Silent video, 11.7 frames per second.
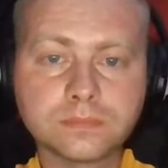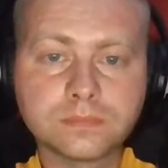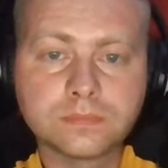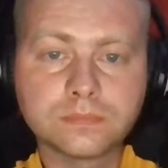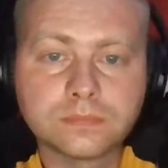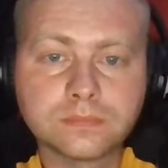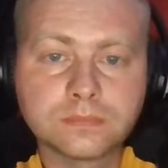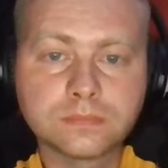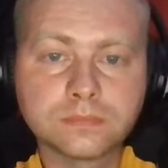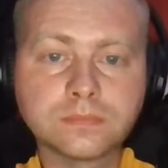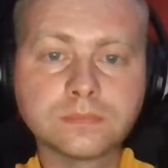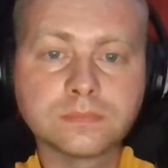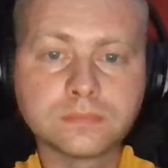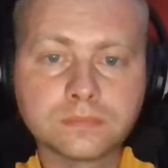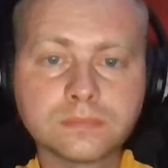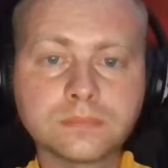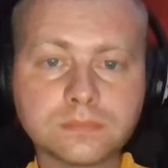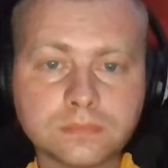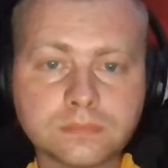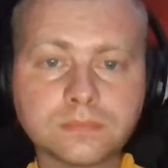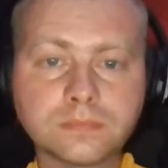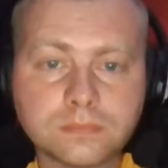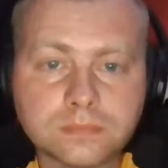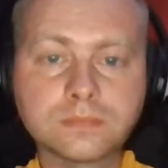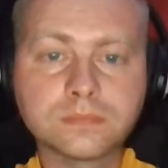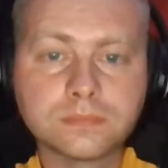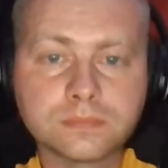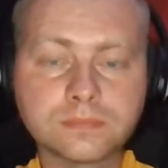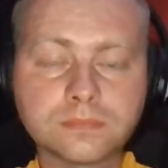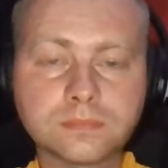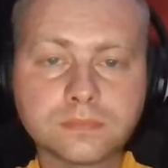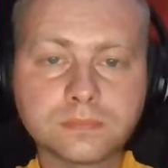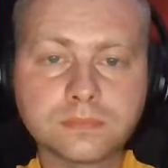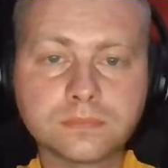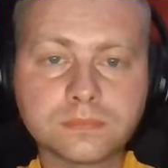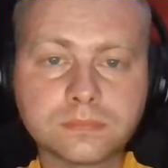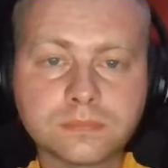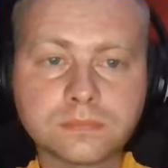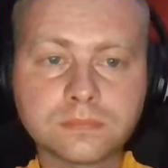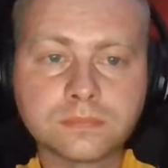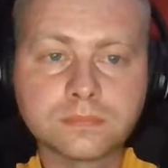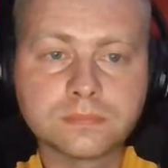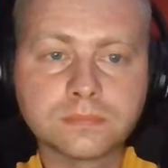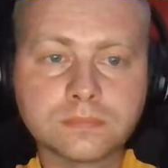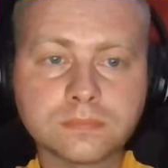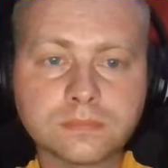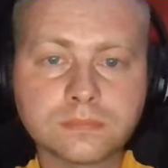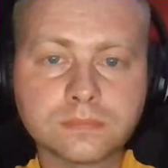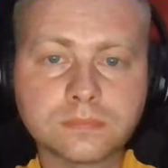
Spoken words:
(silent)